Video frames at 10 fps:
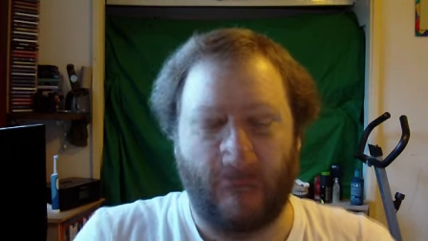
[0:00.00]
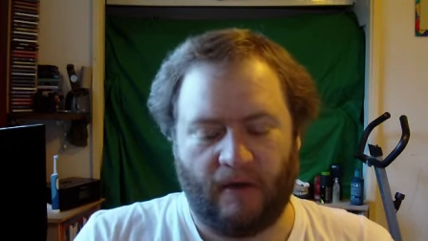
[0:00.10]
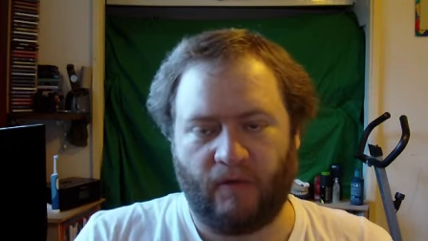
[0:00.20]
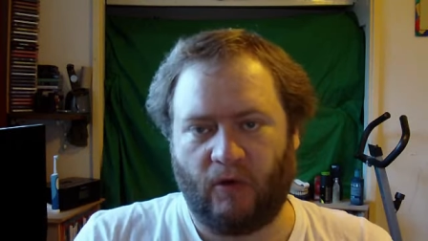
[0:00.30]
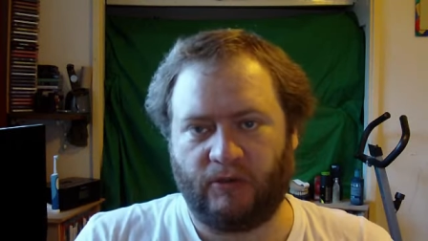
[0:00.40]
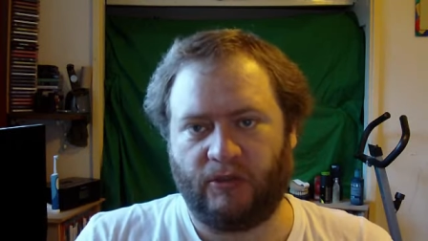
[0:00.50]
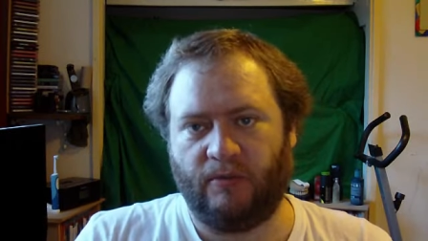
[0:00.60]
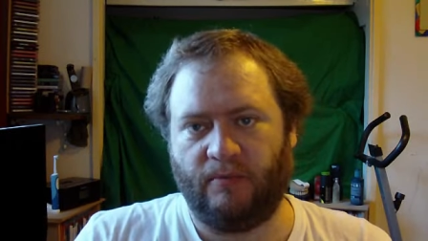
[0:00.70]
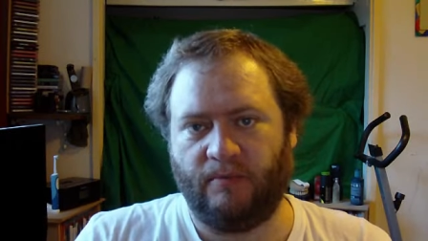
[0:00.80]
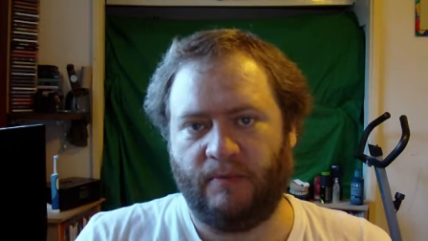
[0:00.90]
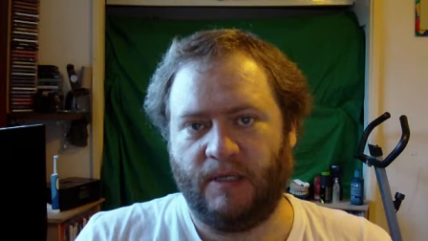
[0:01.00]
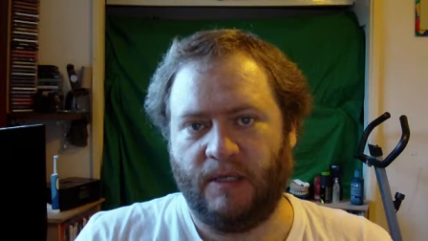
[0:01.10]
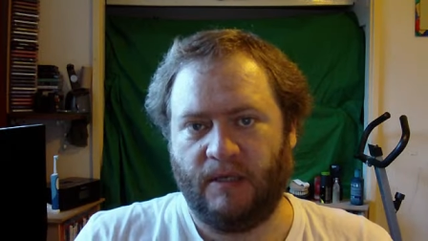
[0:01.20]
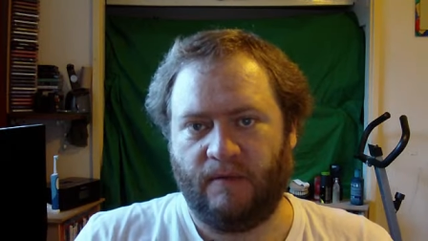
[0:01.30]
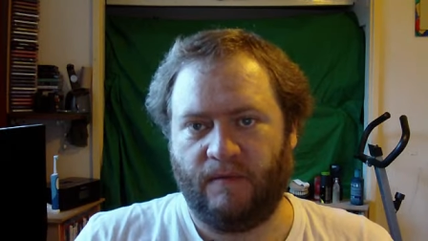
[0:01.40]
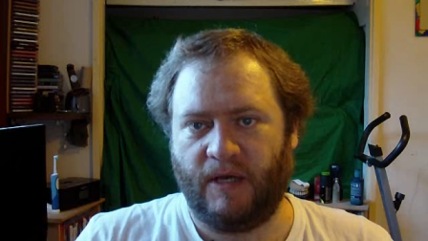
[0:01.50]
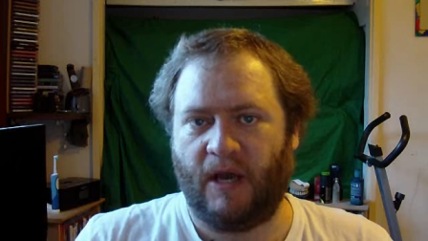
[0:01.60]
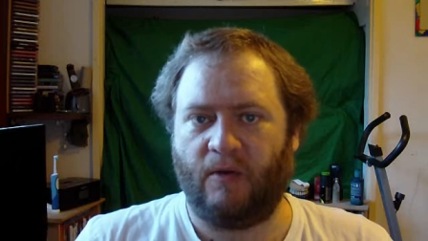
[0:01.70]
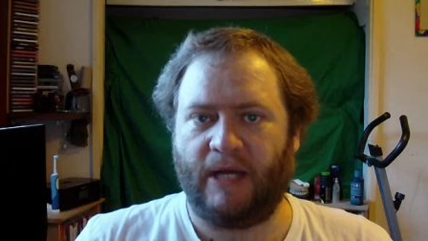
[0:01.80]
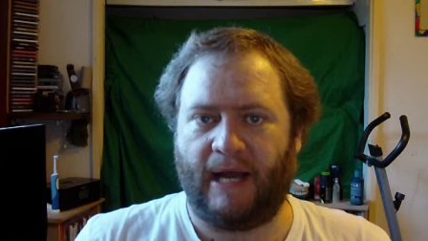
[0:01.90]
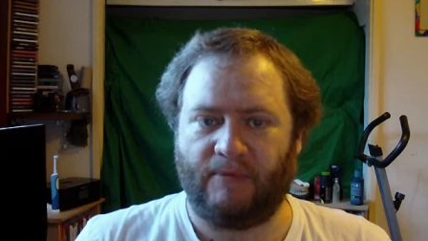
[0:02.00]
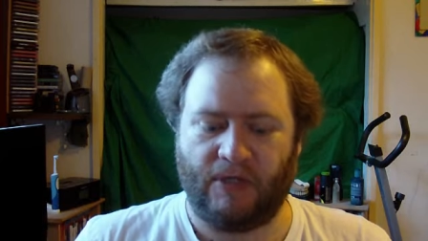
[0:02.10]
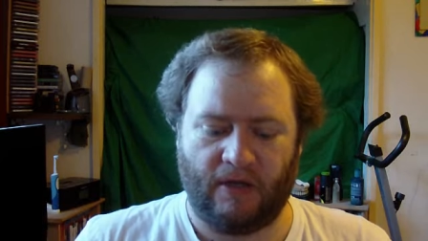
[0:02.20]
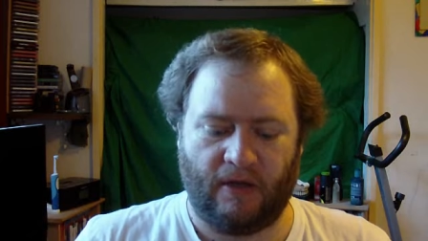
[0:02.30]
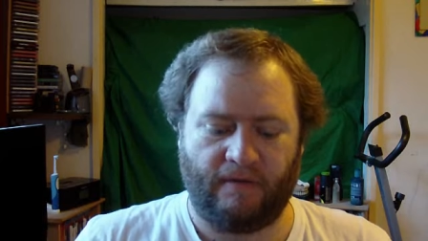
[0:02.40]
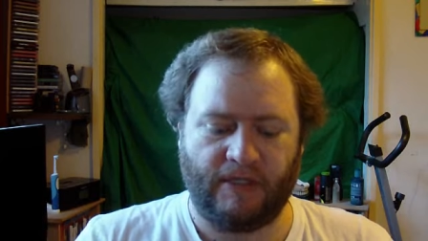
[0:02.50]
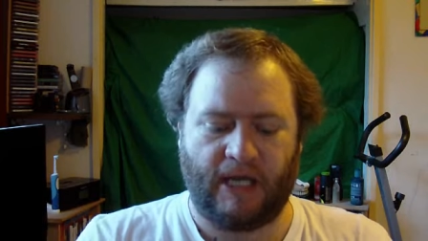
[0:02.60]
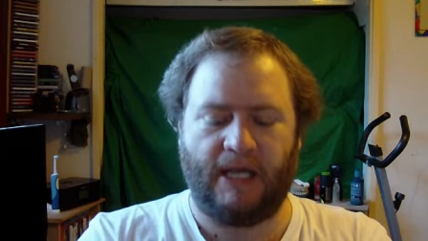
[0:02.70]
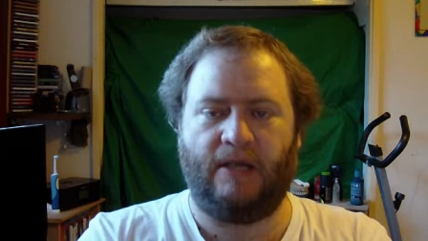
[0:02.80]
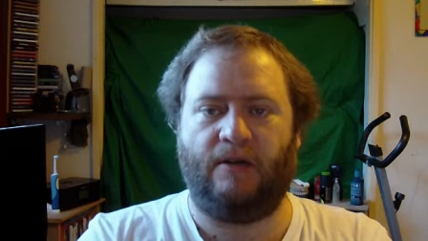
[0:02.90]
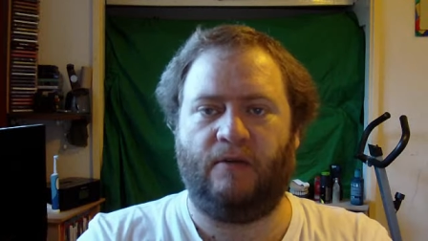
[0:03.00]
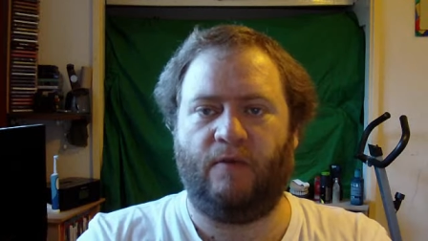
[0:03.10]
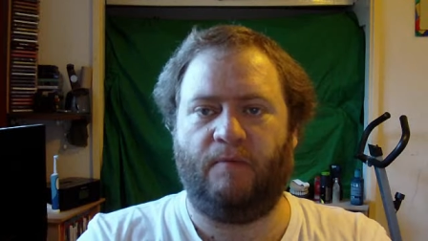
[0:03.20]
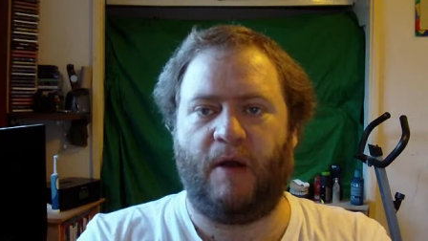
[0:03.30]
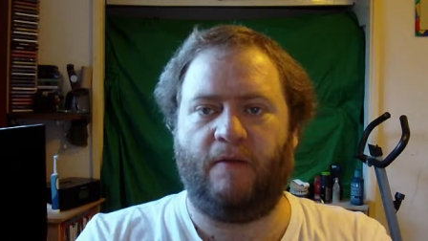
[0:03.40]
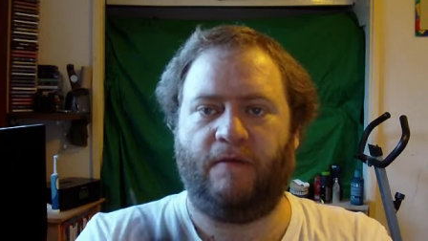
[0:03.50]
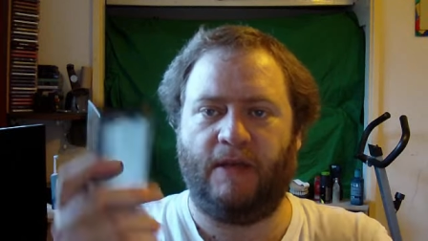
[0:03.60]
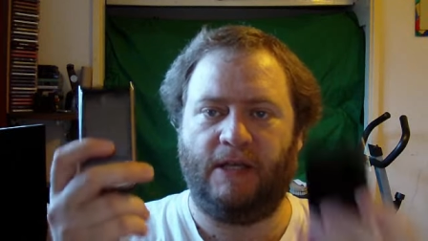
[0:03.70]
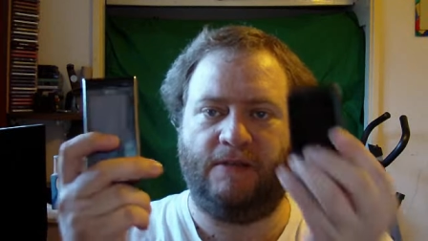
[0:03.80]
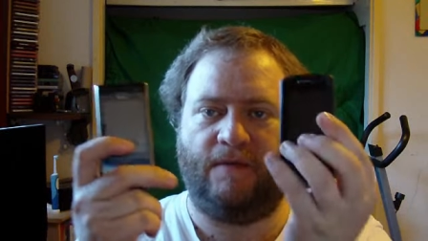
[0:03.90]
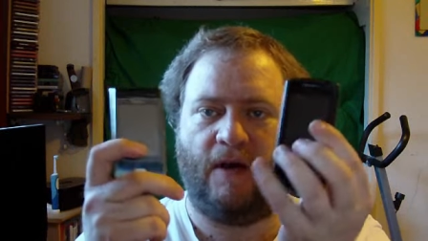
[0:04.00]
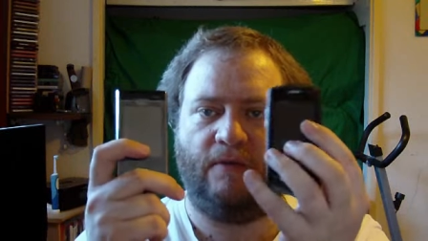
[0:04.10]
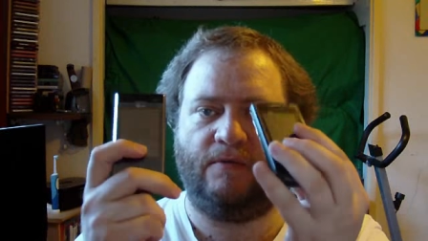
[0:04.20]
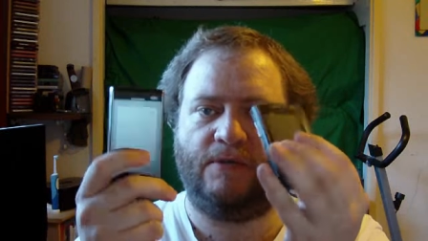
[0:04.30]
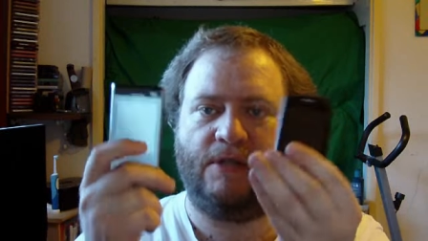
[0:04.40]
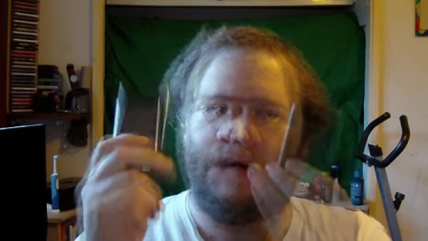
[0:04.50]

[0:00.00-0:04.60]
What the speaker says: I've got some video capture that I've taken with both these phones.